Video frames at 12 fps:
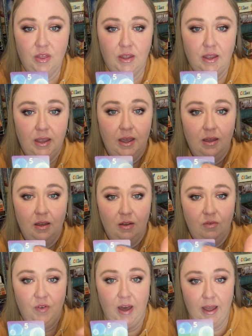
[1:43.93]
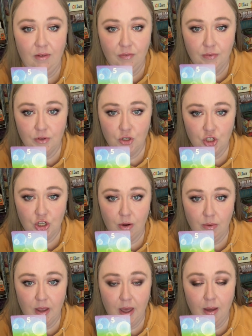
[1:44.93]
the 5
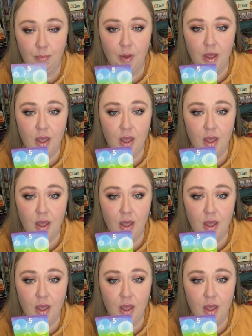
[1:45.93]
showing up.